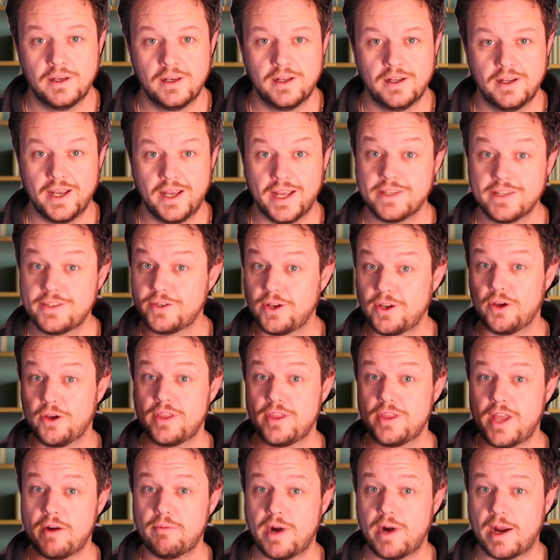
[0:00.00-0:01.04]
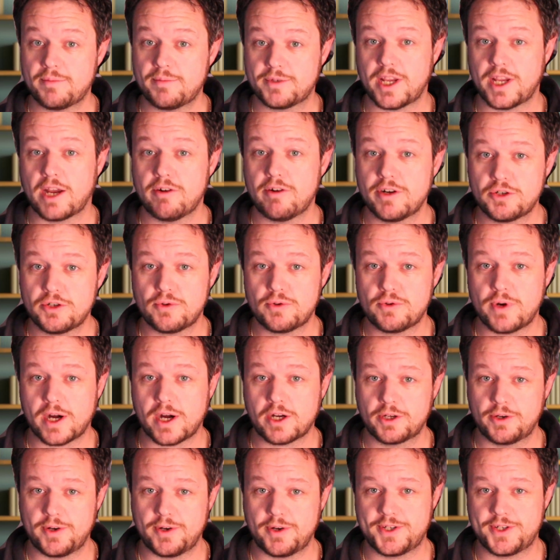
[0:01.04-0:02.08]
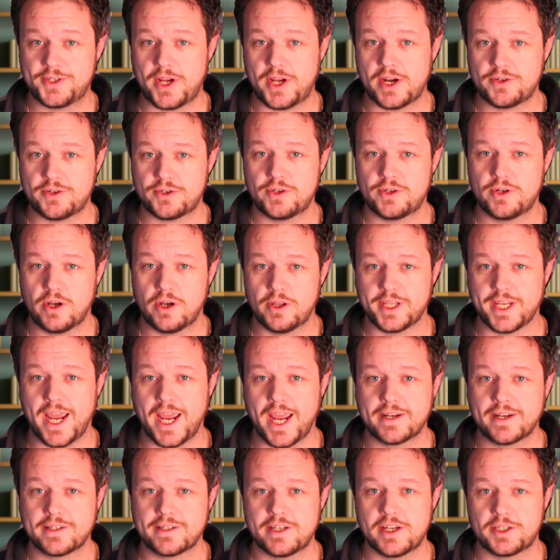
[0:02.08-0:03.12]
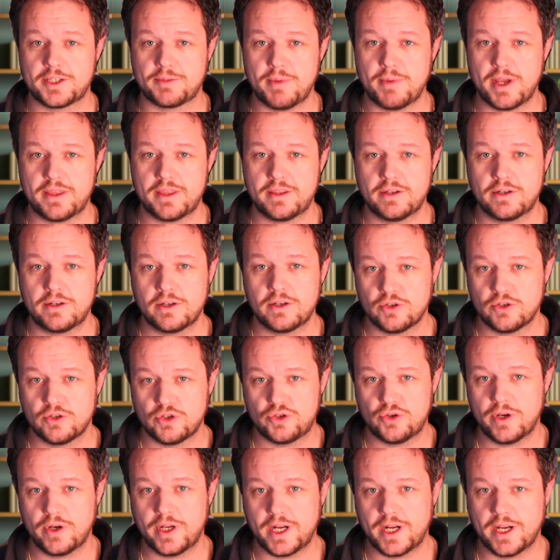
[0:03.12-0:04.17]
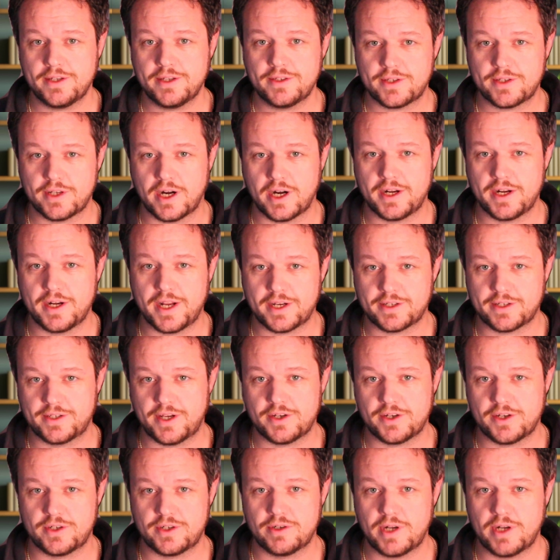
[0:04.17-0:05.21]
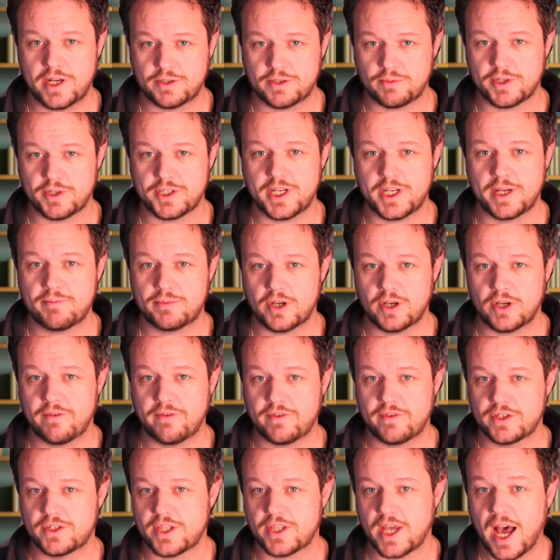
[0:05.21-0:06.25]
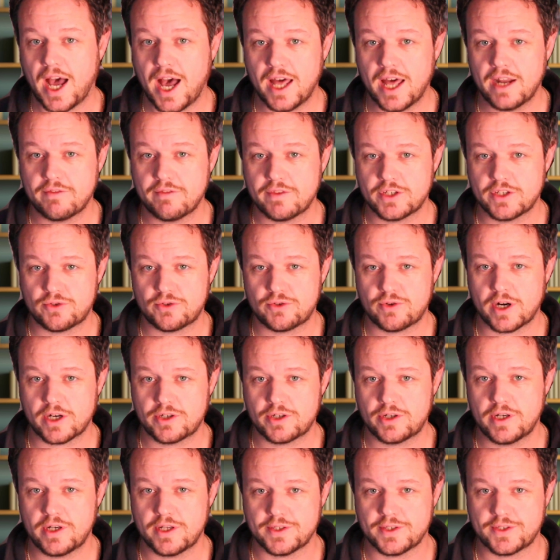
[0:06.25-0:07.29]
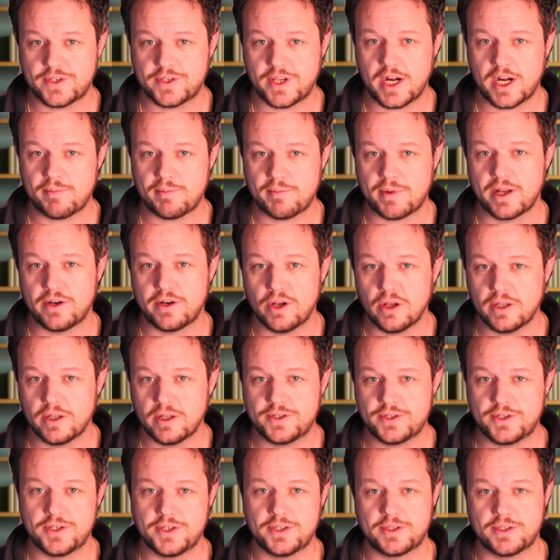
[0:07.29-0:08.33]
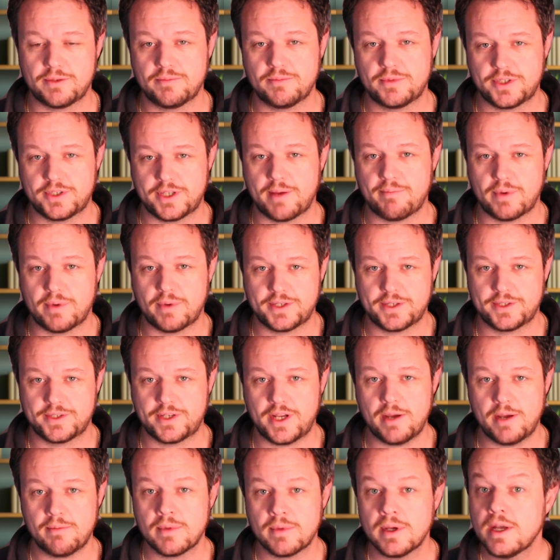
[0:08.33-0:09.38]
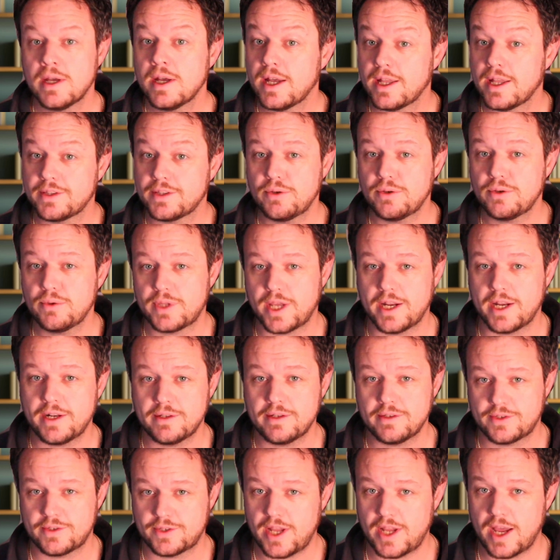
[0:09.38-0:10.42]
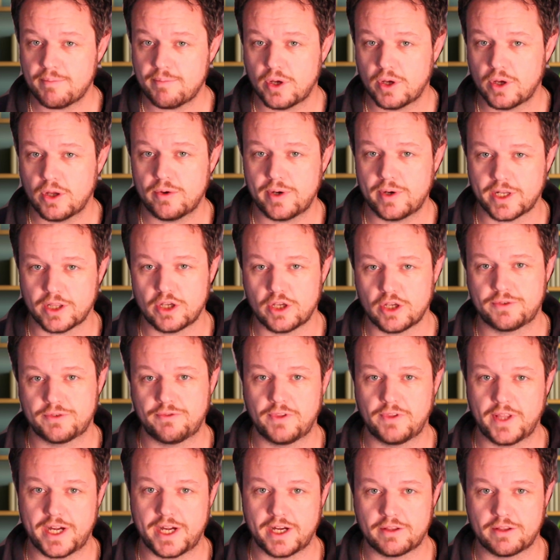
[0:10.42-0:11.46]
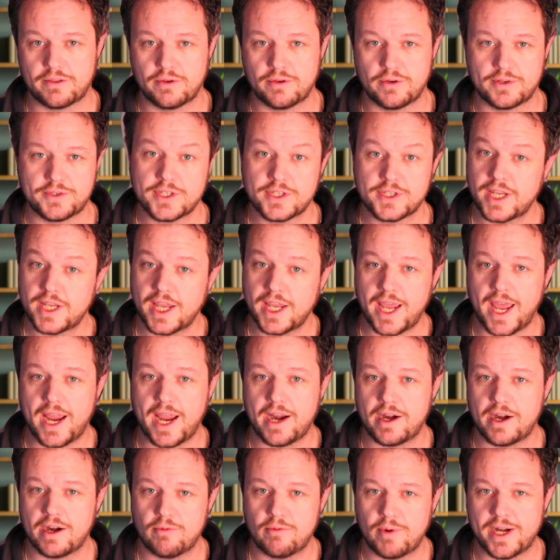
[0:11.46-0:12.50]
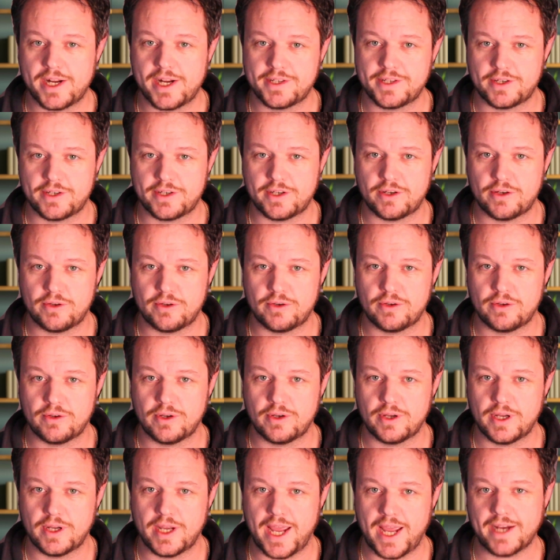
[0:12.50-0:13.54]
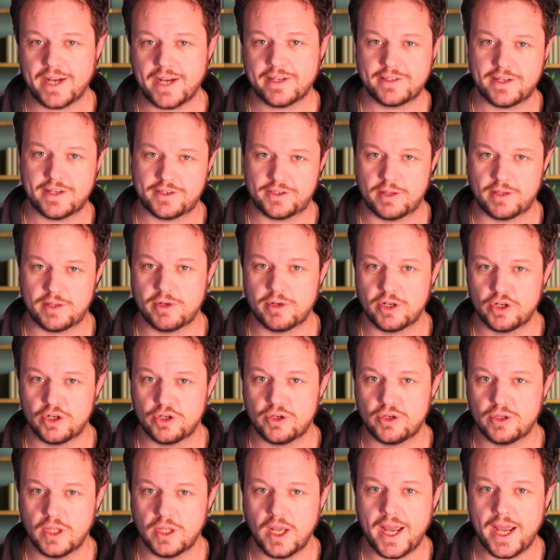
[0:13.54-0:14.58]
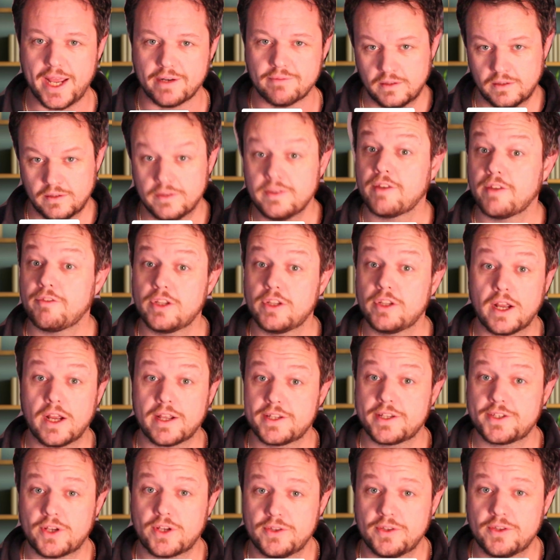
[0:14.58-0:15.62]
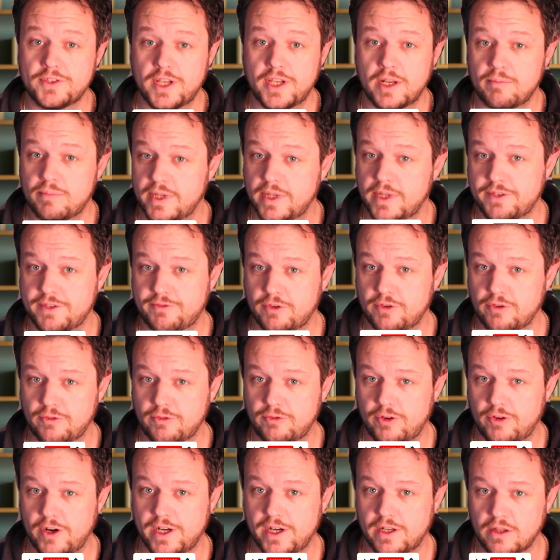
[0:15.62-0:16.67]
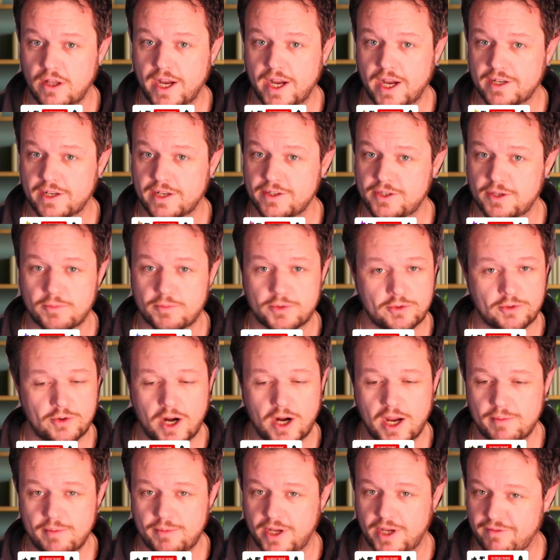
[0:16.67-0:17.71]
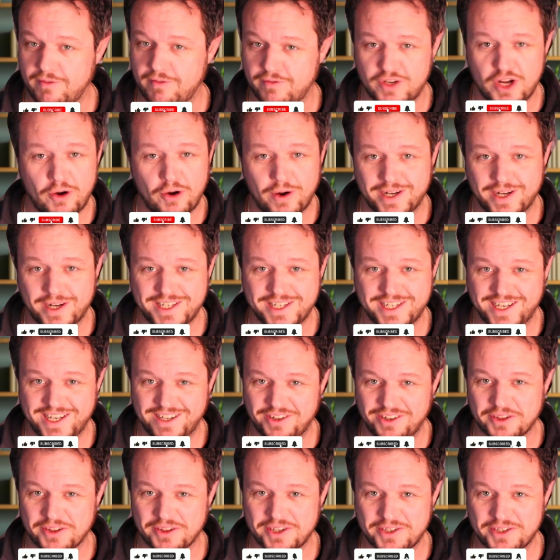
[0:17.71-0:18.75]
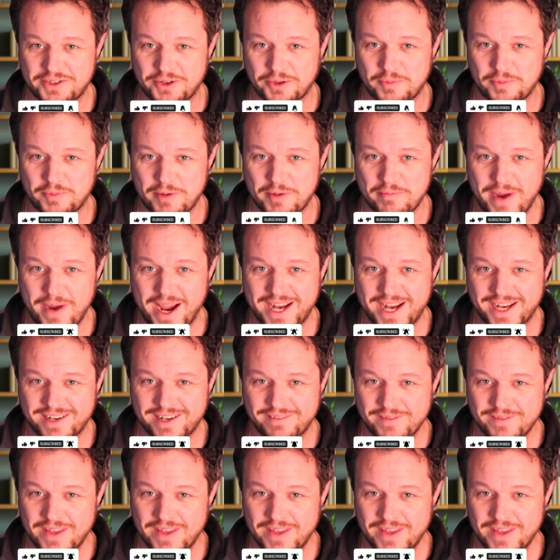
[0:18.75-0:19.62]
And so that wraps our introductory session on the ACCESS method. Join us in our next session as we deep dive into the heart of this structure and set up our knowledge system step by step. Until then, start pondering those fleeting thoughts and get ready to you access them in a new light. If you like this content, please feel free to like and subscribe. You have no idea how long this took me to make.